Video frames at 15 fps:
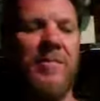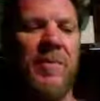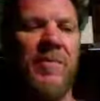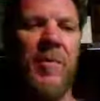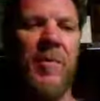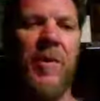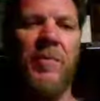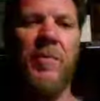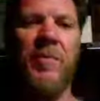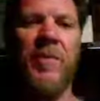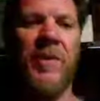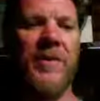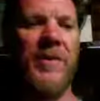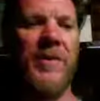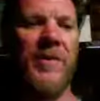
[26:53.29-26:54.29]
before I move
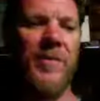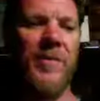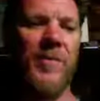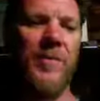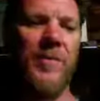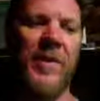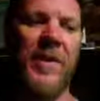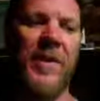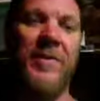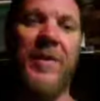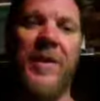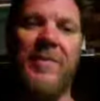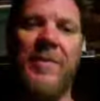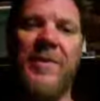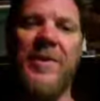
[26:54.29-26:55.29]
on to the
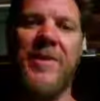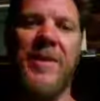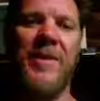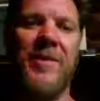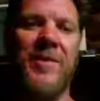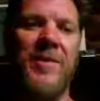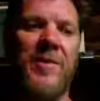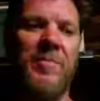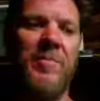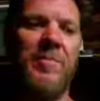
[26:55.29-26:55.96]
climate change